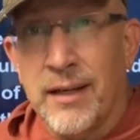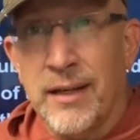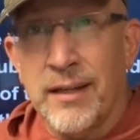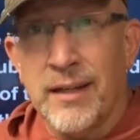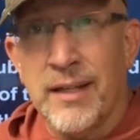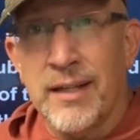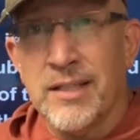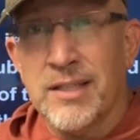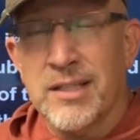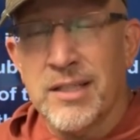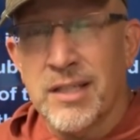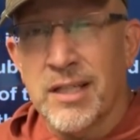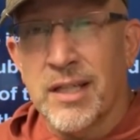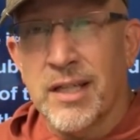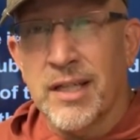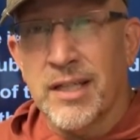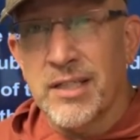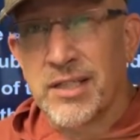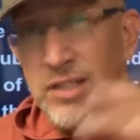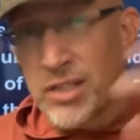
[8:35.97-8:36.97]
that is
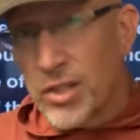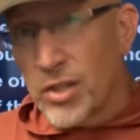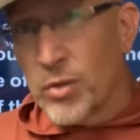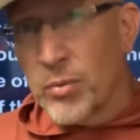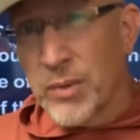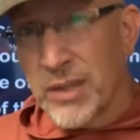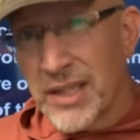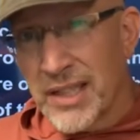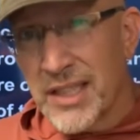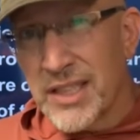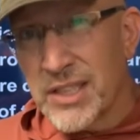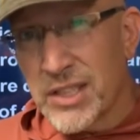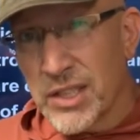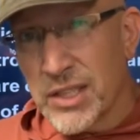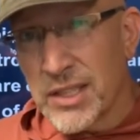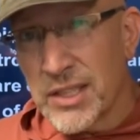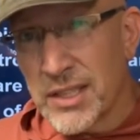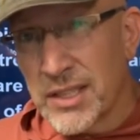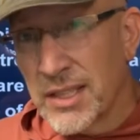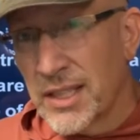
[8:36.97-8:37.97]
considered
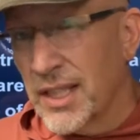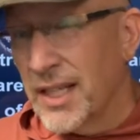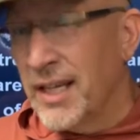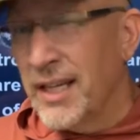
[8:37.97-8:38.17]
religious,